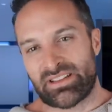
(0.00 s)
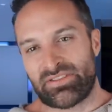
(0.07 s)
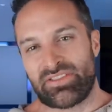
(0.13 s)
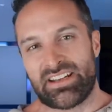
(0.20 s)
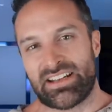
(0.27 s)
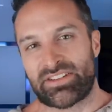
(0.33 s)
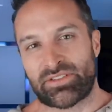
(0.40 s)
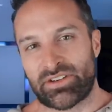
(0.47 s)
the
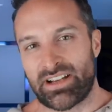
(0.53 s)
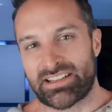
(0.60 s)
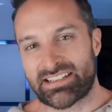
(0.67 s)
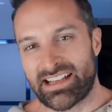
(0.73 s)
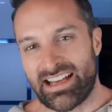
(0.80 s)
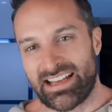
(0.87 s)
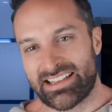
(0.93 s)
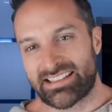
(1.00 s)
Fitness for us,
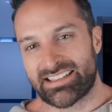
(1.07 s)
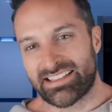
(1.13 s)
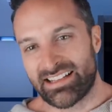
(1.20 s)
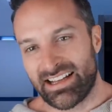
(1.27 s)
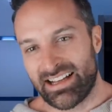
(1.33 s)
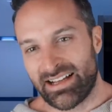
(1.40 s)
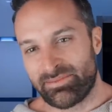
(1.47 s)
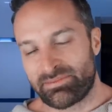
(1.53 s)
guys.
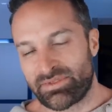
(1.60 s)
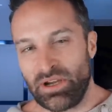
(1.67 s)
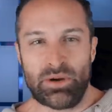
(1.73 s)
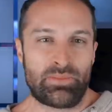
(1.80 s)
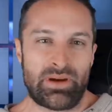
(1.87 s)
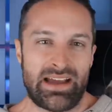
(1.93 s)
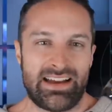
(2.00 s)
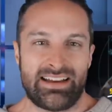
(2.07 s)
Uh, don't
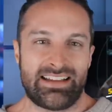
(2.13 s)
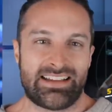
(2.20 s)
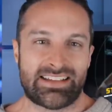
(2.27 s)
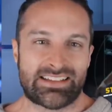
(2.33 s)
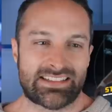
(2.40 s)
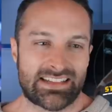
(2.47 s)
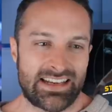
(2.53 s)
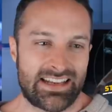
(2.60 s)
buy into
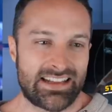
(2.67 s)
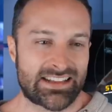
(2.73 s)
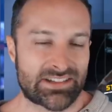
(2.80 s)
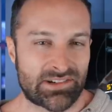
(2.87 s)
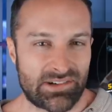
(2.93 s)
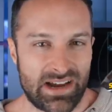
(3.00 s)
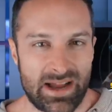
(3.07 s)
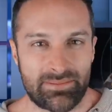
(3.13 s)
this, any of this
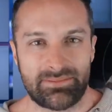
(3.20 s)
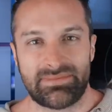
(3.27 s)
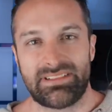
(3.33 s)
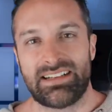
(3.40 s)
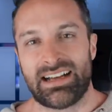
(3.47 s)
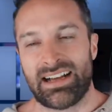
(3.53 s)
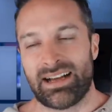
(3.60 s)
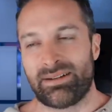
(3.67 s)
crap.
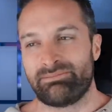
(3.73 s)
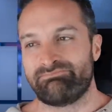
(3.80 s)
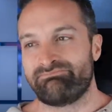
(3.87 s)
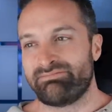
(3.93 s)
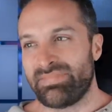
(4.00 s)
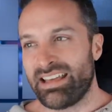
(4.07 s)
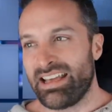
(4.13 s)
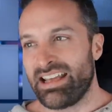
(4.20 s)
Um,
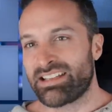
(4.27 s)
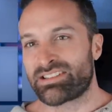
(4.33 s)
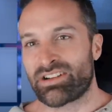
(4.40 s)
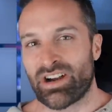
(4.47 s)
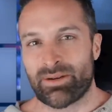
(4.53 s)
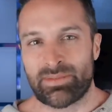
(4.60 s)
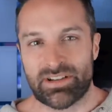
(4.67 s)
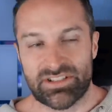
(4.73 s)
it's
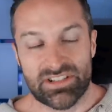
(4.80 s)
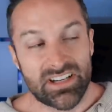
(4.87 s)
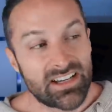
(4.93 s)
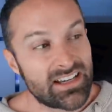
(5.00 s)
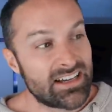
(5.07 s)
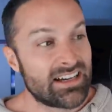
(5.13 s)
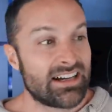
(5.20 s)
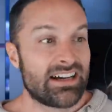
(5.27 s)
garbage.
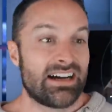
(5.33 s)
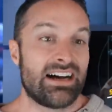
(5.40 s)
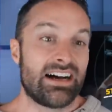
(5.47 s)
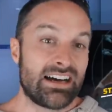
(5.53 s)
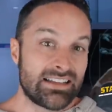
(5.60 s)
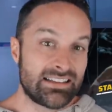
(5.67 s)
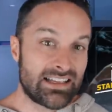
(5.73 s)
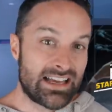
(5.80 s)

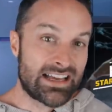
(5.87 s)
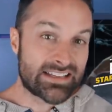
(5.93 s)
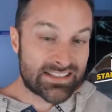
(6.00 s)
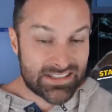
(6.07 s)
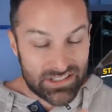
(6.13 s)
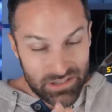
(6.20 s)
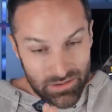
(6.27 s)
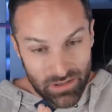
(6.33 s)

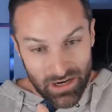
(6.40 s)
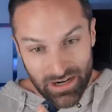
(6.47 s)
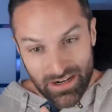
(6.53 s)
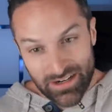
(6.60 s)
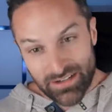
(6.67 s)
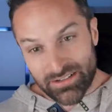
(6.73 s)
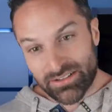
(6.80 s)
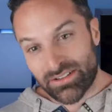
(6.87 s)
Unless you
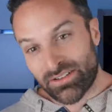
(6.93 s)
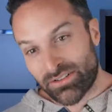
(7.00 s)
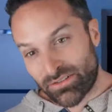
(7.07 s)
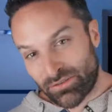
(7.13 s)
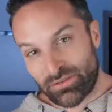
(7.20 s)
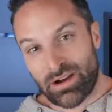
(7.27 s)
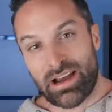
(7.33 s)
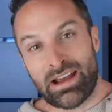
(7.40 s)
are
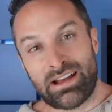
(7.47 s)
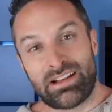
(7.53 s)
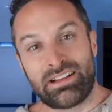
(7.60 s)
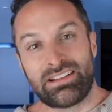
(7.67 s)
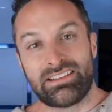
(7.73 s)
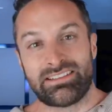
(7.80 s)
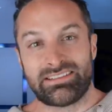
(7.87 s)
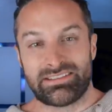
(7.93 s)

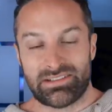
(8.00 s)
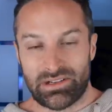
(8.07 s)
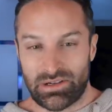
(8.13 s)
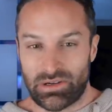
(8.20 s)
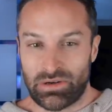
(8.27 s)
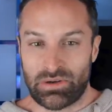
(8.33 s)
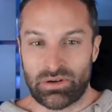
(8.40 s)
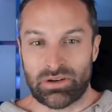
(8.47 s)
frail
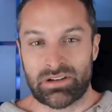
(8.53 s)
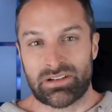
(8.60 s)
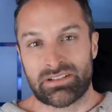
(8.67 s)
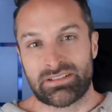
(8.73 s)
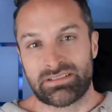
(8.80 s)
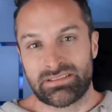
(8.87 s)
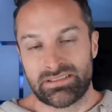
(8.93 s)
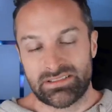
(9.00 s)
or